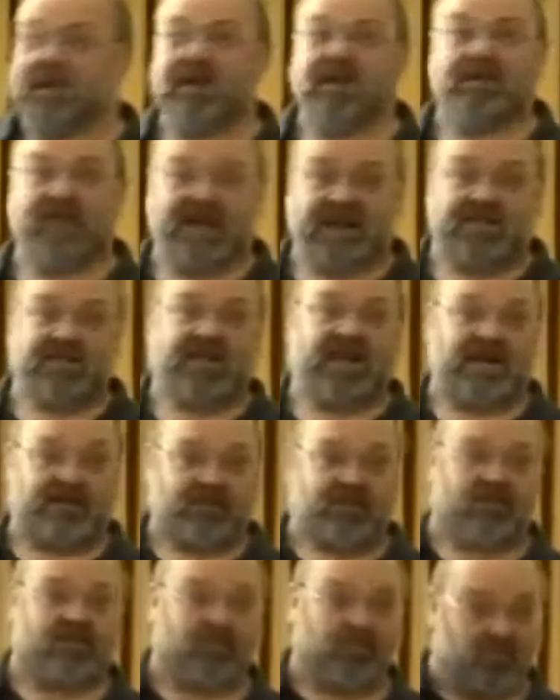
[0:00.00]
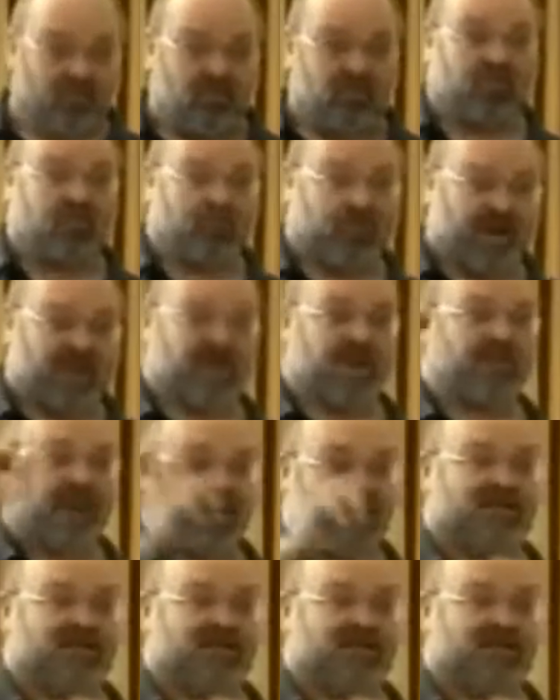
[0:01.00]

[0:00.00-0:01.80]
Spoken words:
They actually have to press a button